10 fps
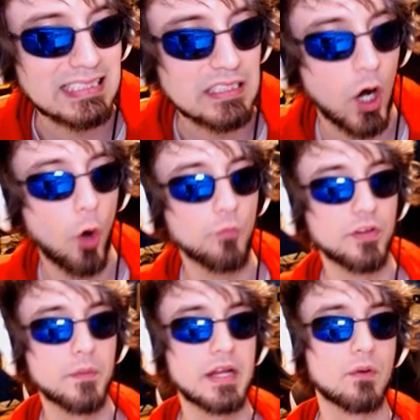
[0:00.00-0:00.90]

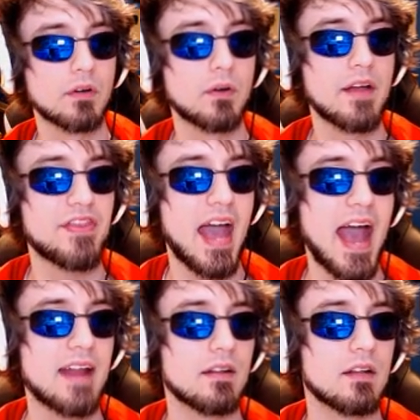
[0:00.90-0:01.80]
Hopefully we don't regret
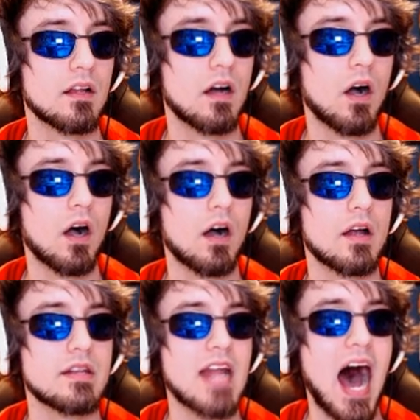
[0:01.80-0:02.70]
that.
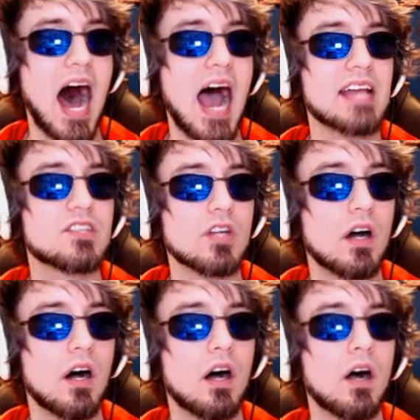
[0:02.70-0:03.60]
Nice!
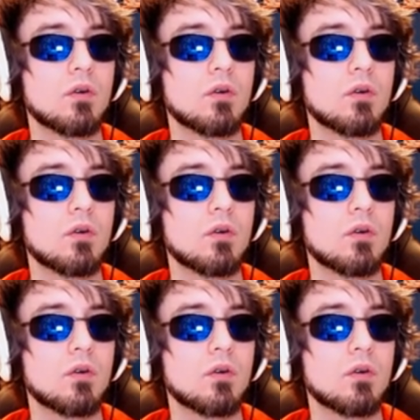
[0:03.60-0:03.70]
Oh,